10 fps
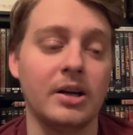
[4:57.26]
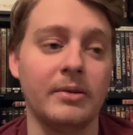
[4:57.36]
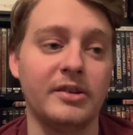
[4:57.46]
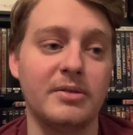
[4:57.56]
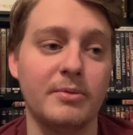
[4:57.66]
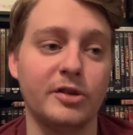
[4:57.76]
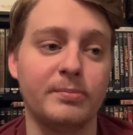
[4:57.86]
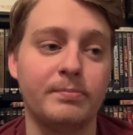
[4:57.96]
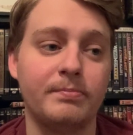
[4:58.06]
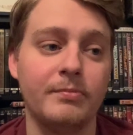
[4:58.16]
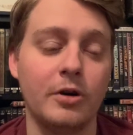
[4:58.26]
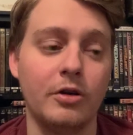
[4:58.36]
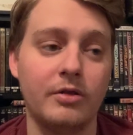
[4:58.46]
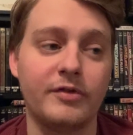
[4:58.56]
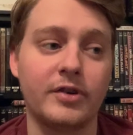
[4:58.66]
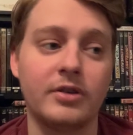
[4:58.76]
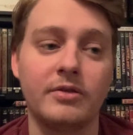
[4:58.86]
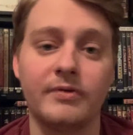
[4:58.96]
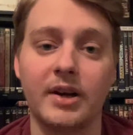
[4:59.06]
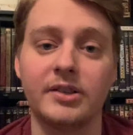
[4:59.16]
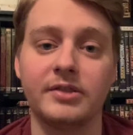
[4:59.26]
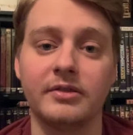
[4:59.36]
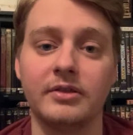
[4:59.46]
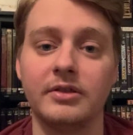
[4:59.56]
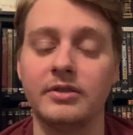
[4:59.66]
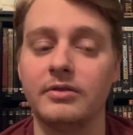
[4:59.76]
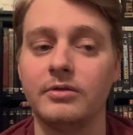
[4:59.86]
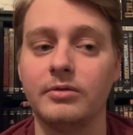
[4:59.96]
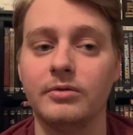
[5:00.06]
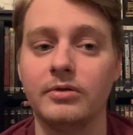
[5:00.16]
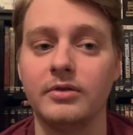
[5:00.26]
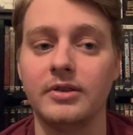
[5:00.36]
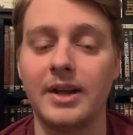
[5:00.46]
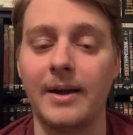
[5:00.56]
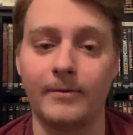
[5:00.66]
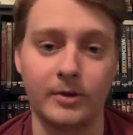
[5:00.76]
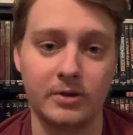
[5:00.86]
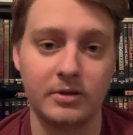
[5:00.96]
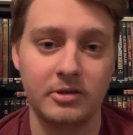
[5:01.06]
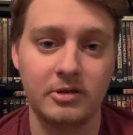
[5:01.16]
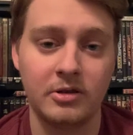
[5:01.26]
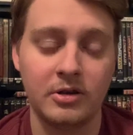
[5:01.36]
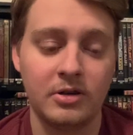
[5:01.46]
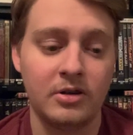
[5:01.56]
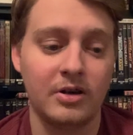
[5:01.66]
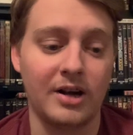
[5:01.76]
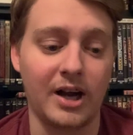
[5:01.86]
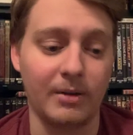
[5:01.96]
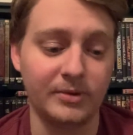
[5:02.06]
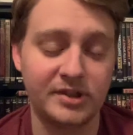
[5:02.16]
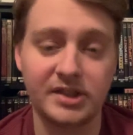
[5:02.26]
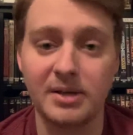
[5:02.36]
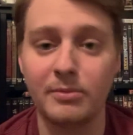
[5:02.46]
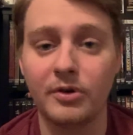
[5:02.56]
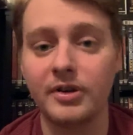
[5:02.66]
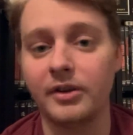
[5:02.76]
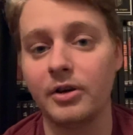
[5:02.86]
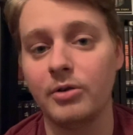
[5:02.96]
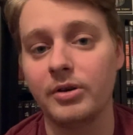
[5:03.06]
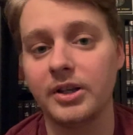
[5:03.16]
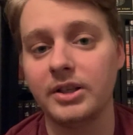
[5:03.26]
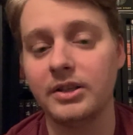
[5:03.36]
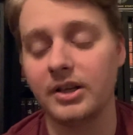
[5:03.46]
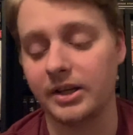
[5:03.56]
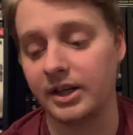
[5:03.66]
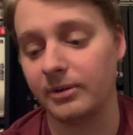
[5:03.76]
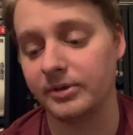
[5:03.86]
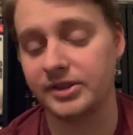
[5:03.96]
He's the most over wrestler ever. I would say more than Hogan, and I would